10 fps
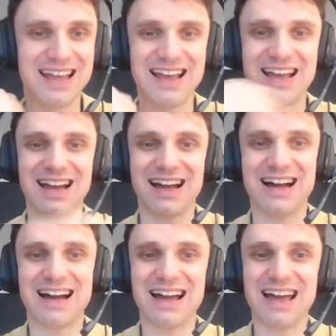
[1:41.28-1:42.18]

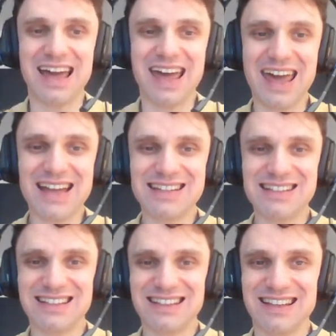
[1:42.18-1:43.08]
And
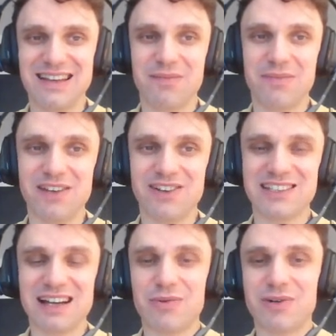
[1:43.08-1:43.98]
because
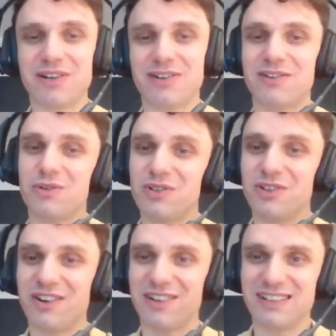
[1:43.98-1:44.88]
our
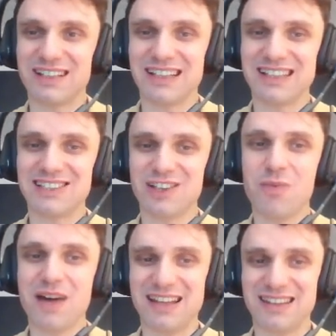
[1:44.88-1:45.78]
ruler is so
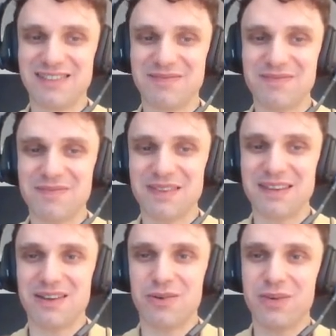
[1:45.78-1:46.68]
bad,
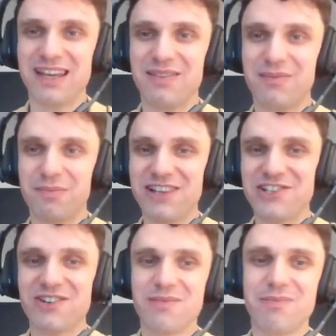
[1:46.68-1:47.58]
we can
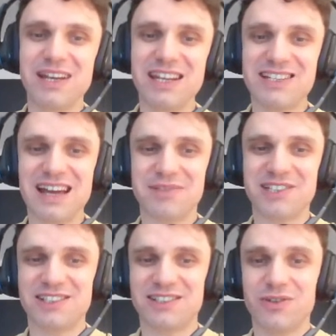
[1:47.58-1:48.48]
measure many
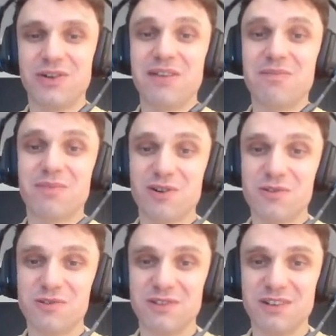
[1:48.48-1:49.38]
times to
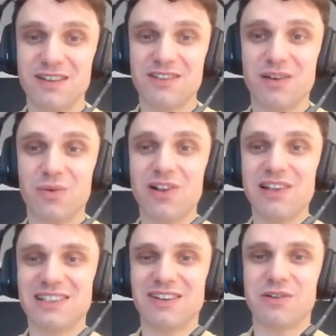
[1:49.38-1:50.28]
improve the
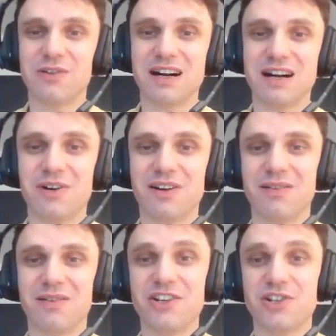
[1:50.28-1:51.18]
quality of our
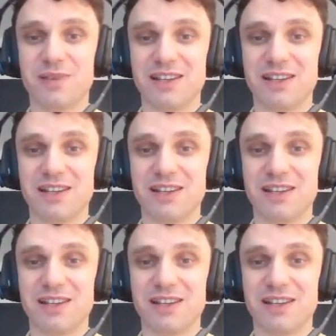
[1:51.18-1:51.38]
measurement.